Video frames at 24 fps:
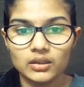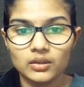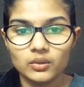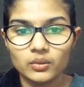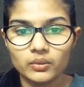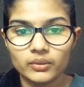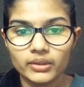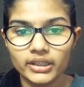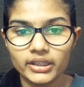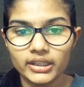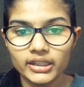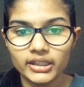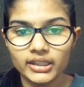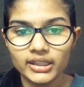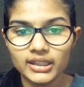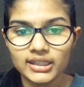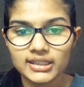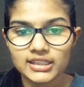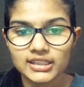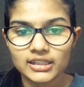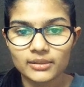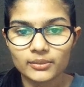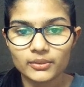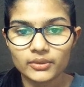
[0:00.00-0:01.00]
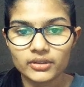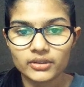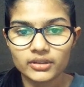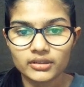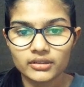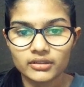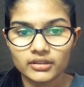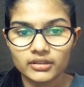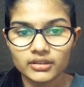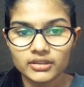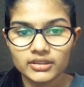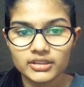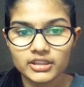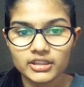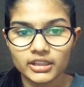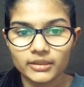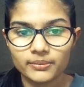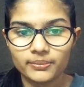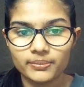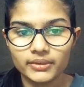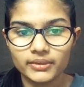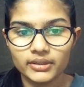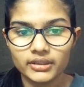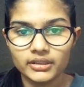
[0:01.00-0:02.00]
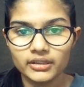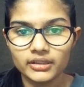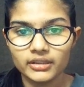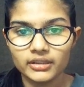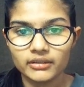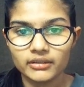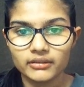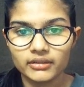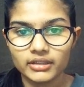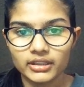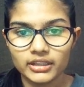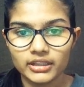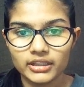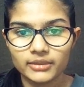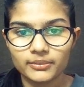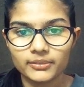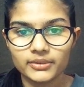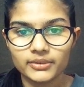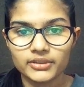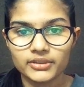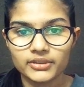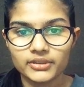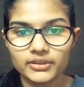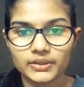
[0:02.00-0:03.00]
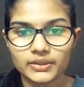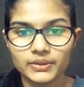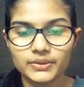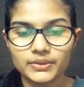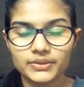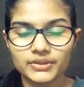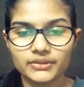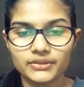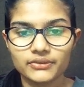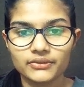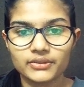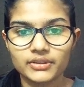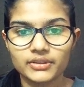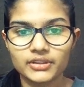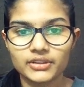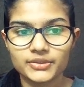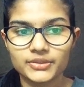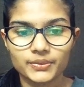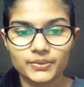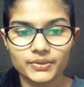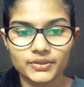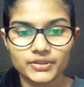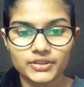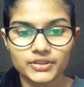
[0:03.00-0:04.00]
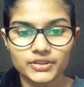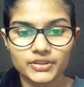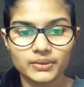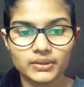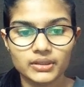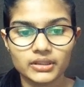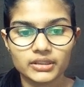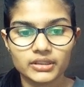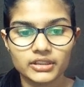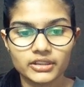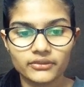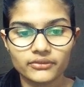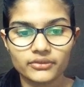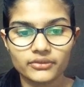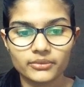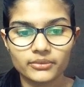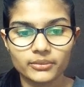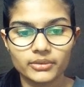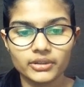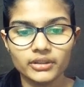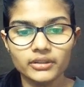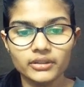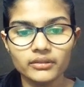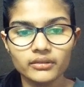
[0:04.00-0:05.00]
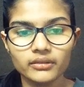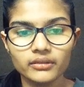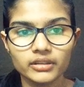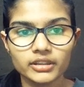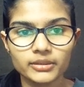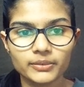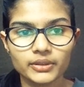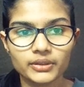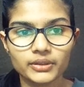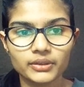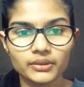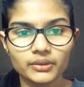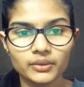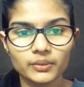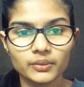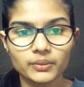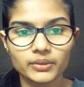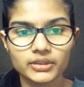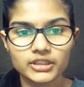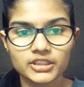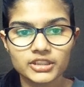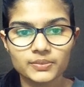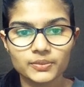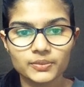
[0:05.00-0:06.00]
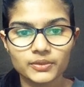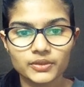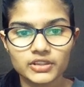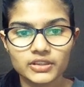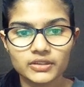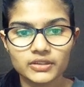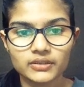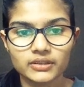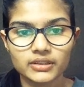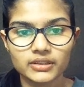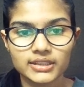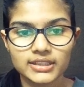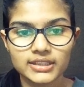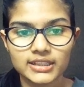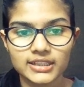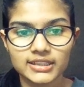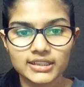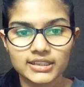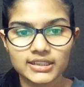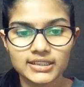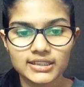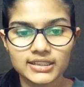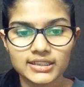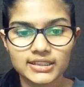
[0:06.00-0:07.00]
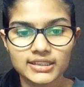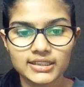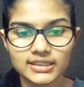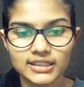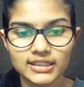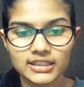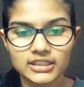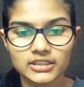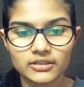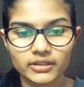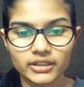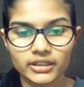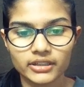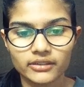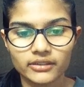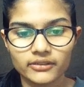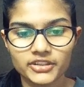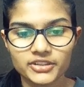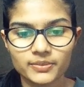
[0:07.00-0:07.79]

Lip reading: okay, Tableau cannot copy. Okay, let me just close in this particular thing from here. Let me go over this particular data set. Okay,